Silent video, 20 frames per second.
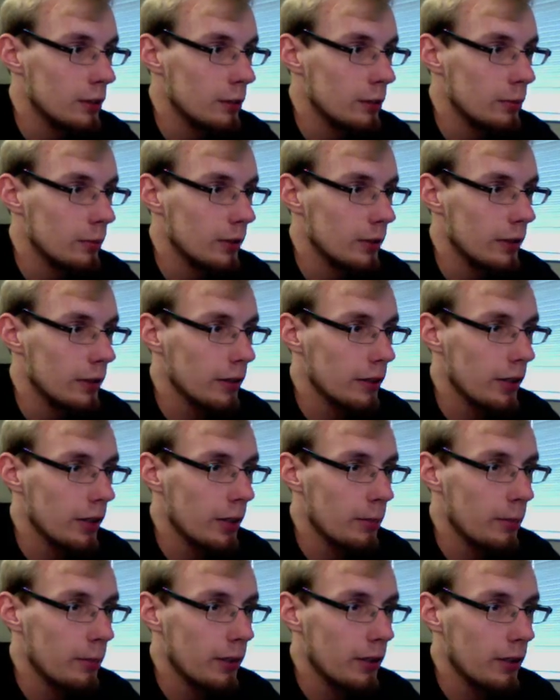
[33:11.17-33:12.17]
but they're not
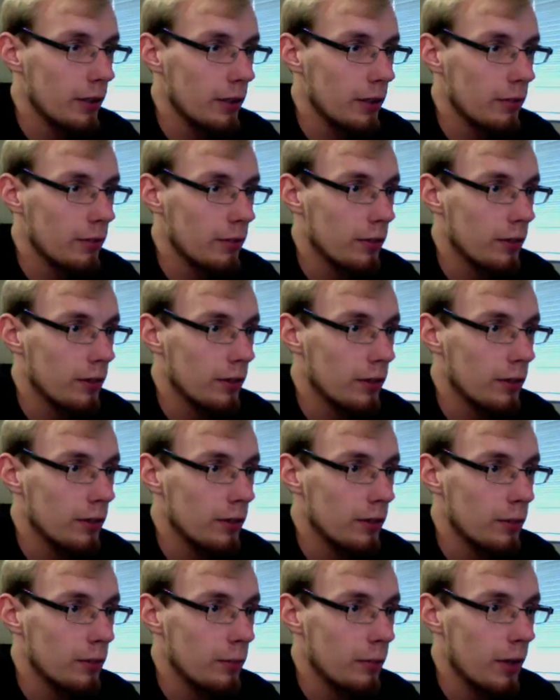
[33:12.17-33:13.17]
big enough
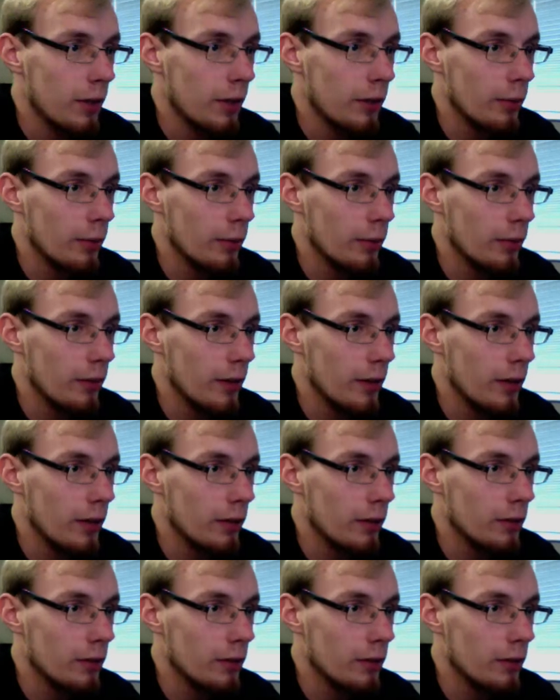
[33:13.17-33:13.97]
to bother with that.